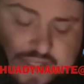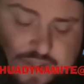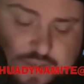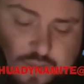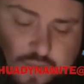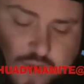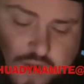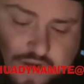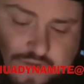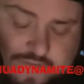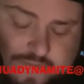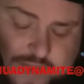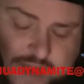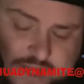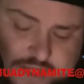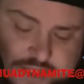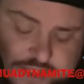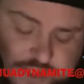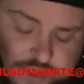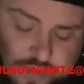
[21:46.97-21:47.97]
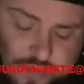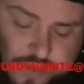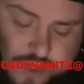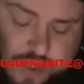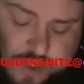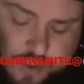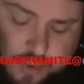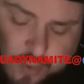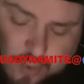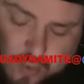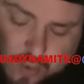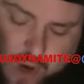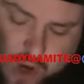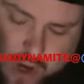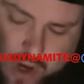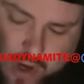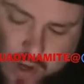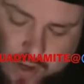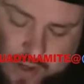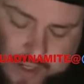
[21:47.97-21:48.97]
to one of my children who
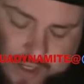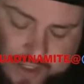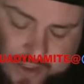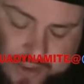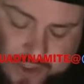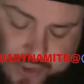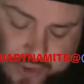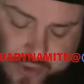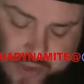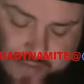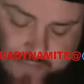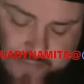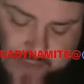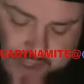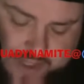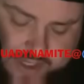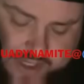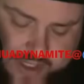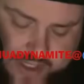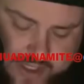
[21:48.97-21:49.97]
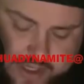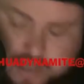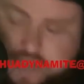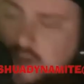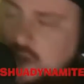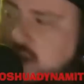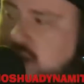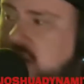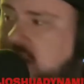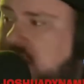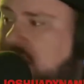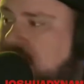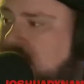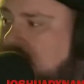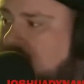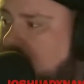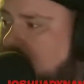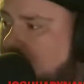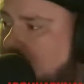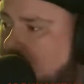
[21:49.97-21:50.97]
are extremely
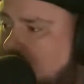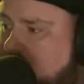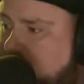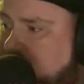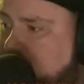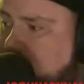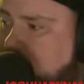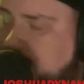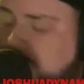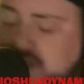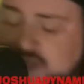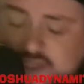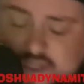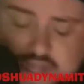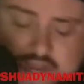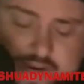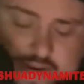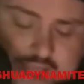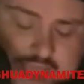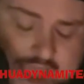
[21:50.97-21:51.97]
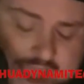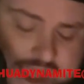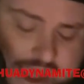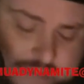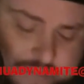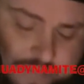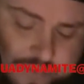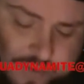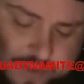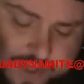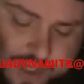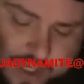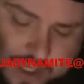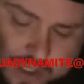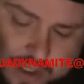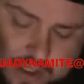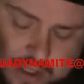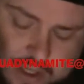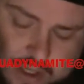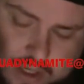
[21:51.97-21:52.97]
large humans, they'd happily